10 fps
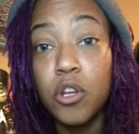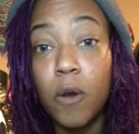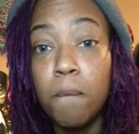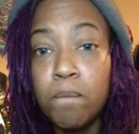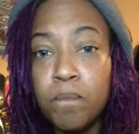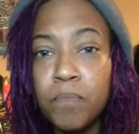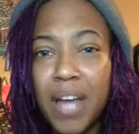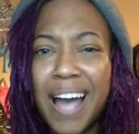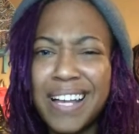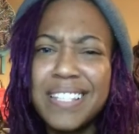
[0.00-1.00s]
you know,
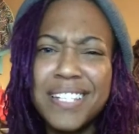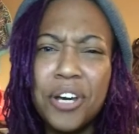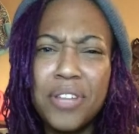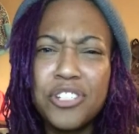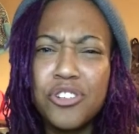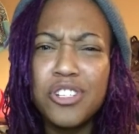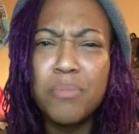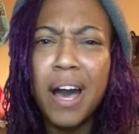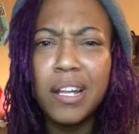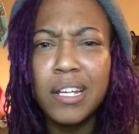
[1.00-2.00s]
I could tell that you're
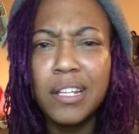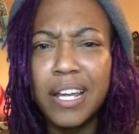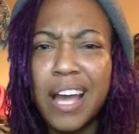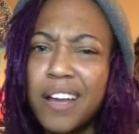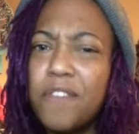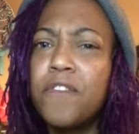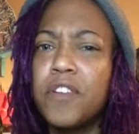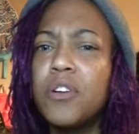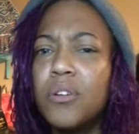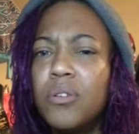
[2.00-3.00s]
smiling. Like, I could
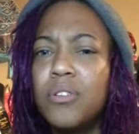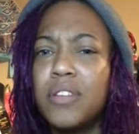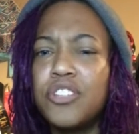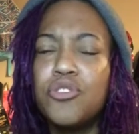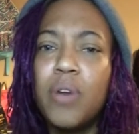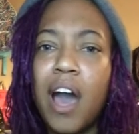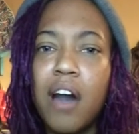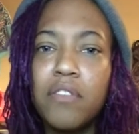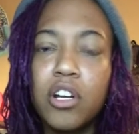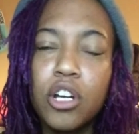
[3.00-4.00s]
feel that you
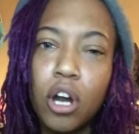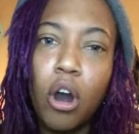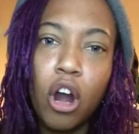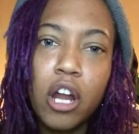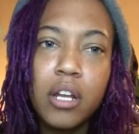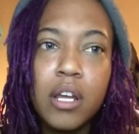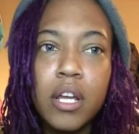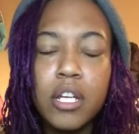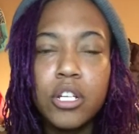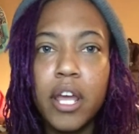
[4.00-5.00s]
have a good heart.
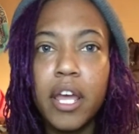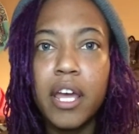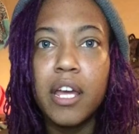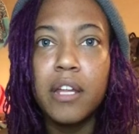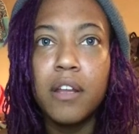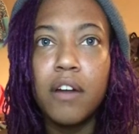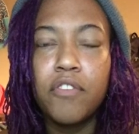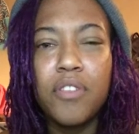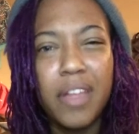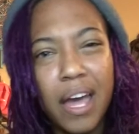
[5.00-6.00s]
And
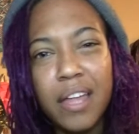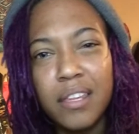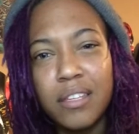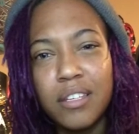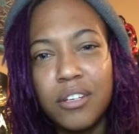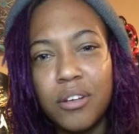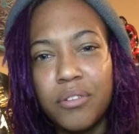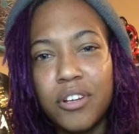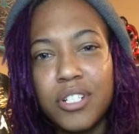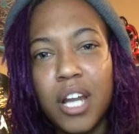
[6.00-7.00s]
for that, you know,
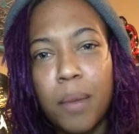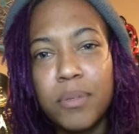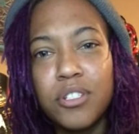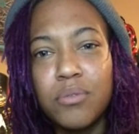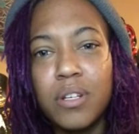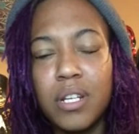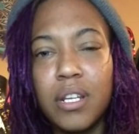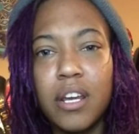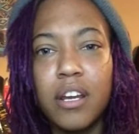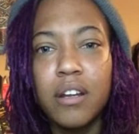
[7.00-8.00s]
there's an opportunity
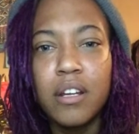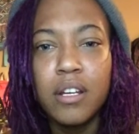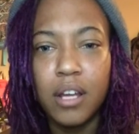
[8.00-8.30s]
there.